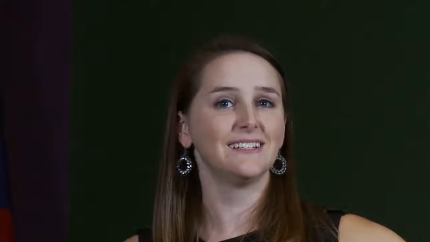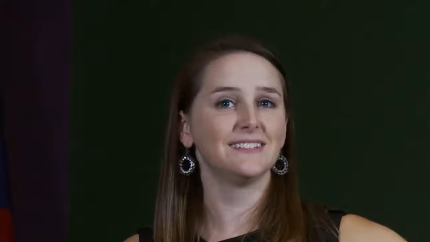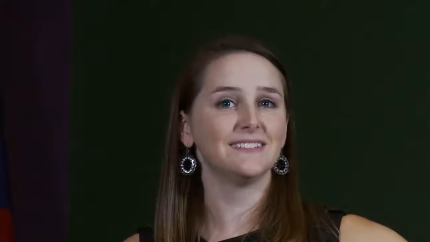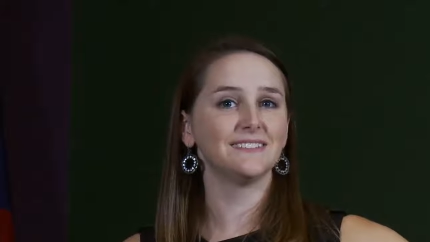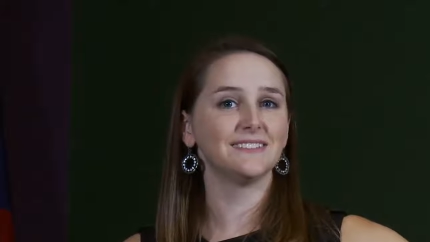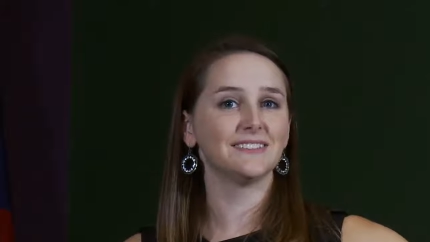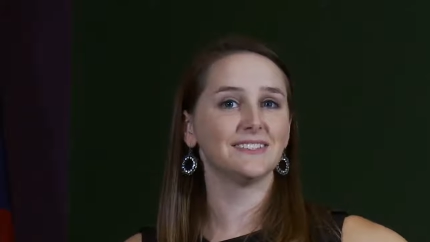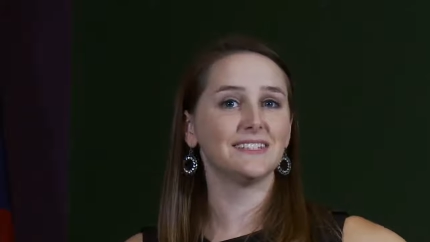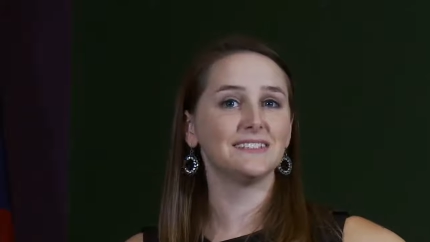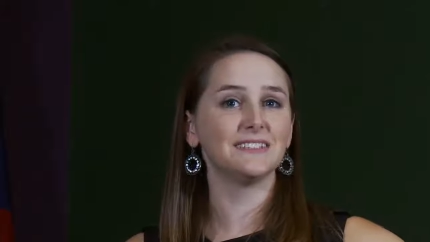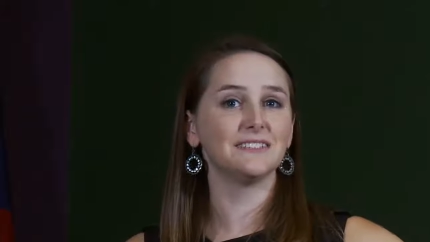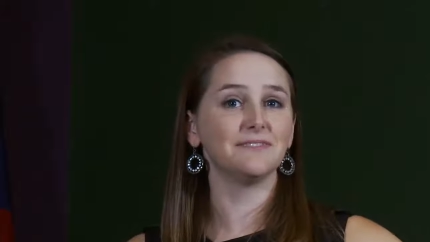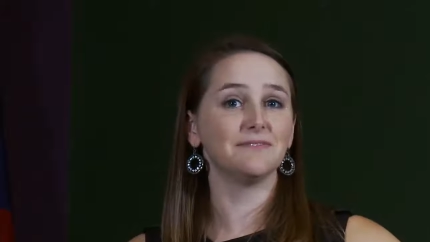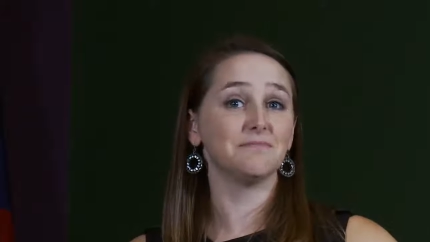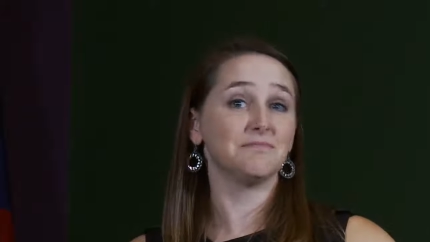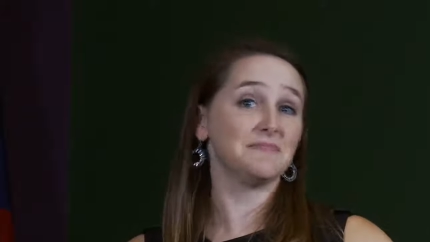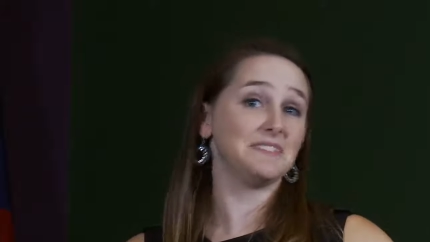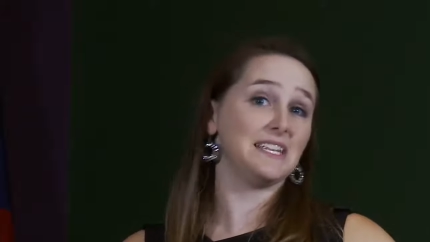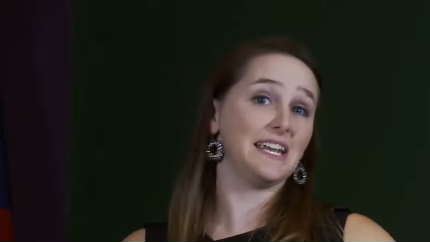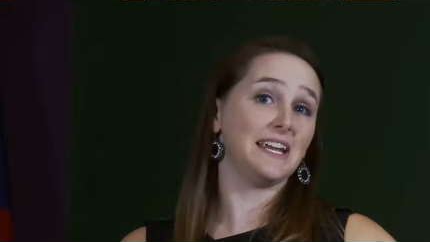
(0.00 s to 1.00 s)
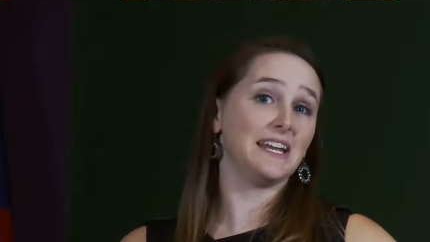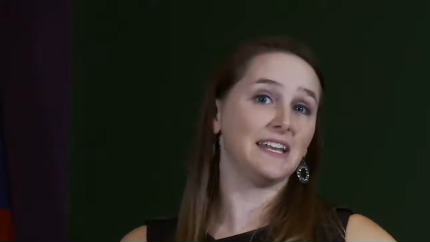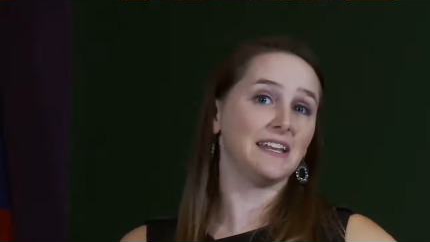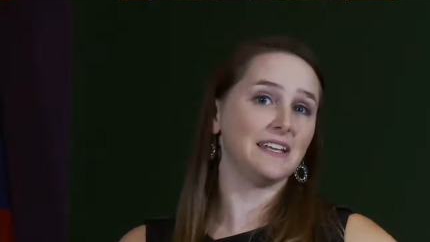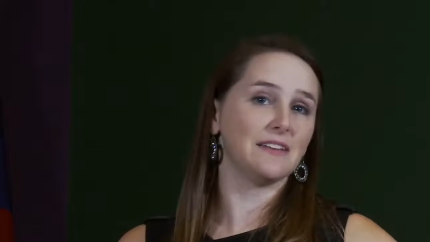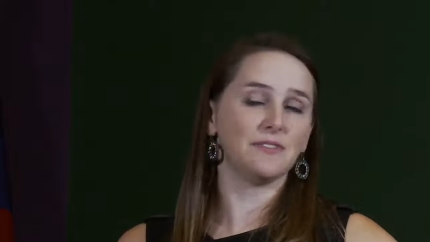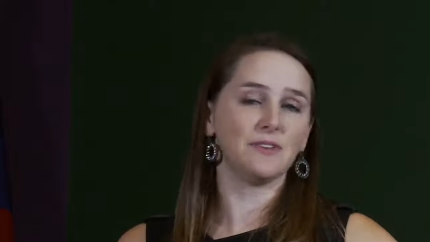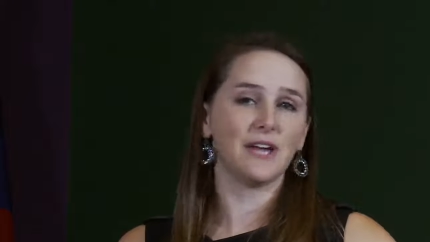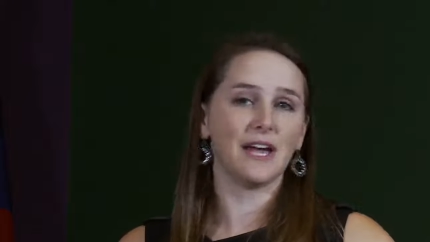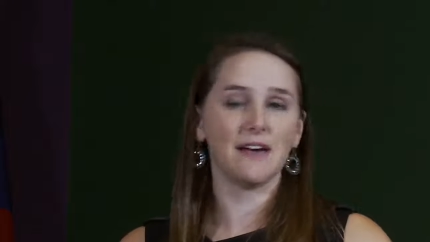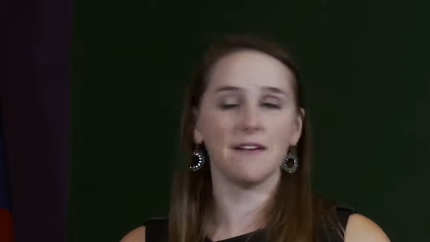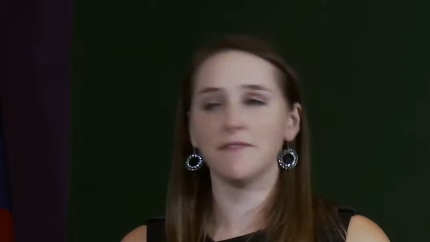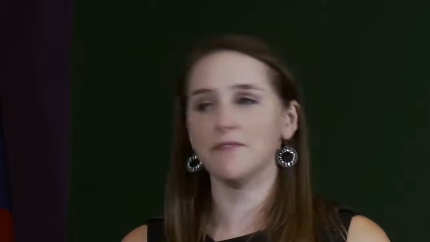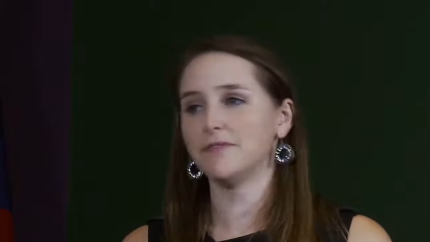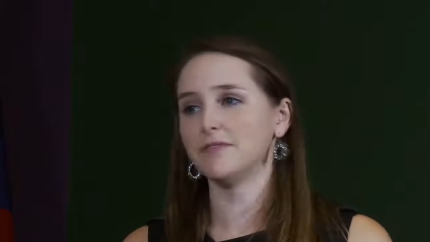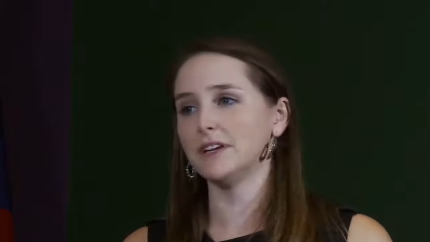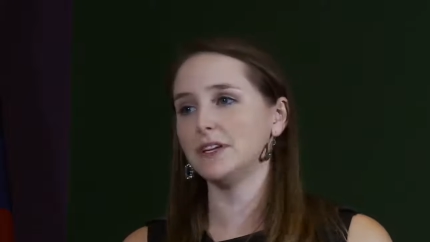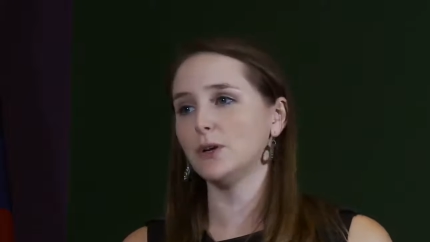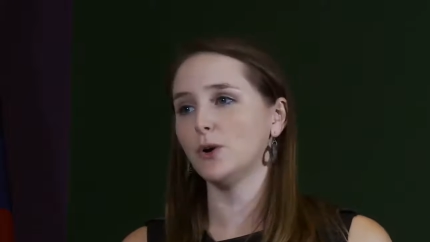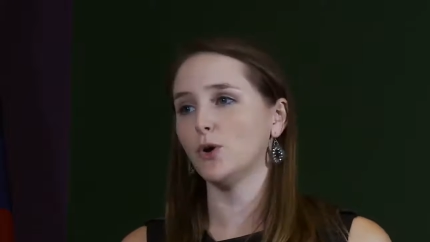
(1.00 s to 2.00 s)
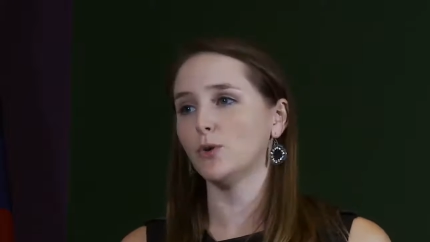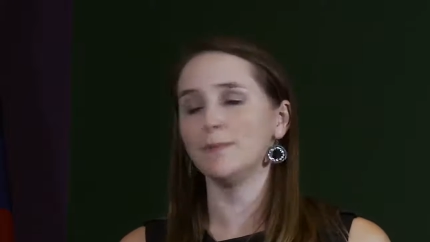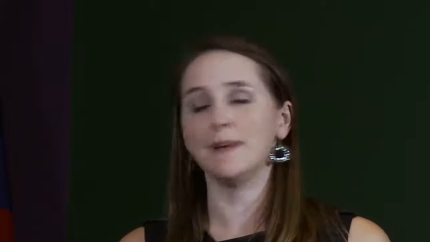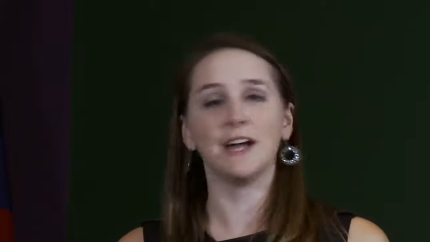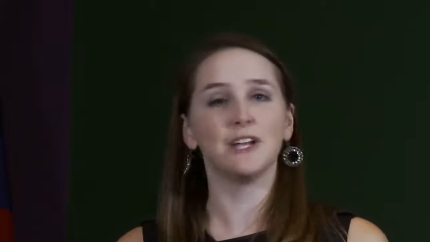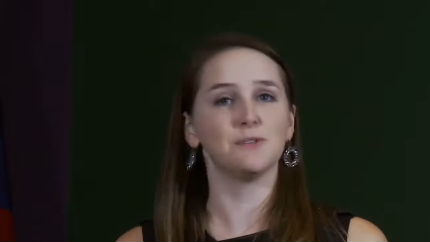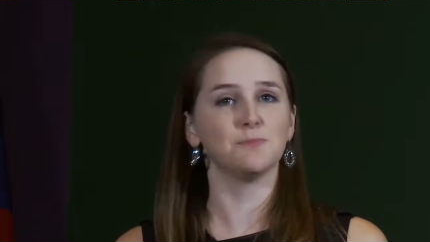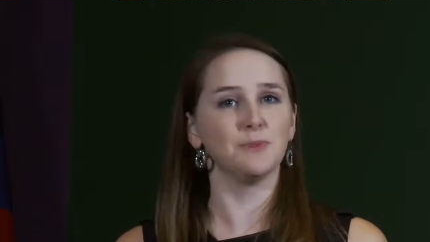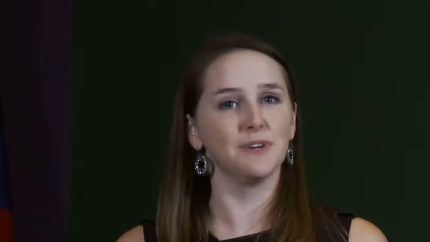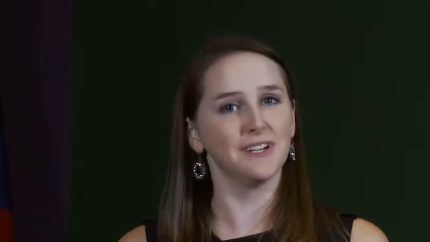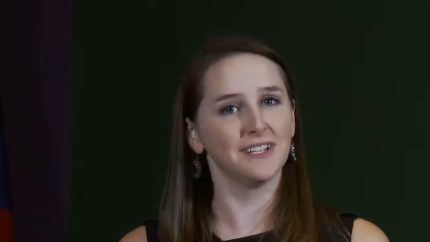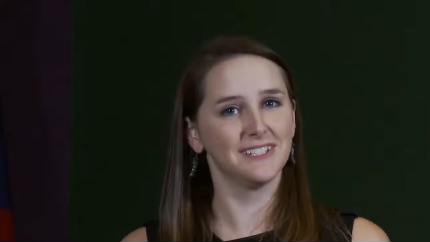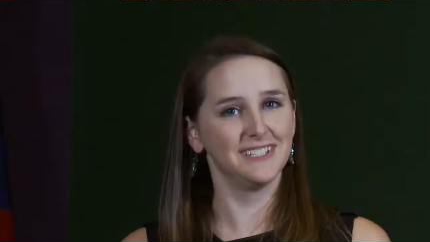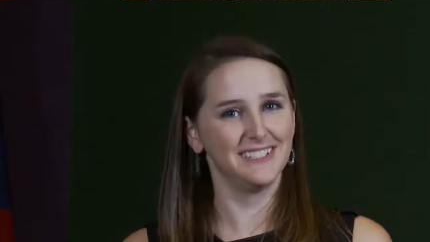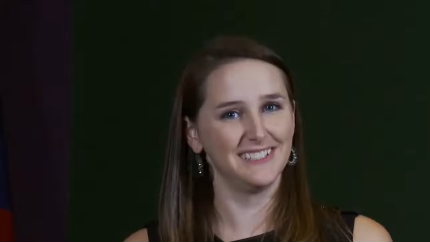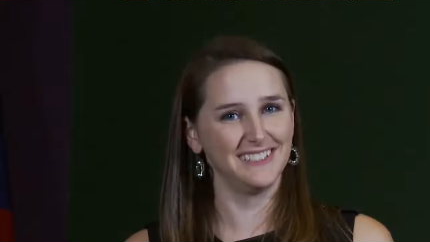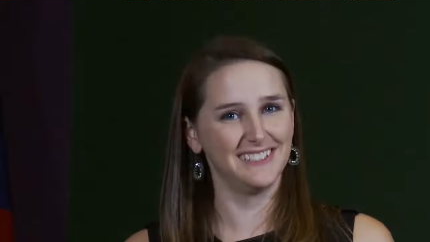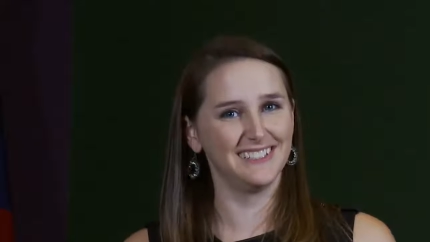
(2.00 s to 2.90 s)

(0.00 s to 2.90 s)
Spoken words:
So that's a dating if you have an old matchbook.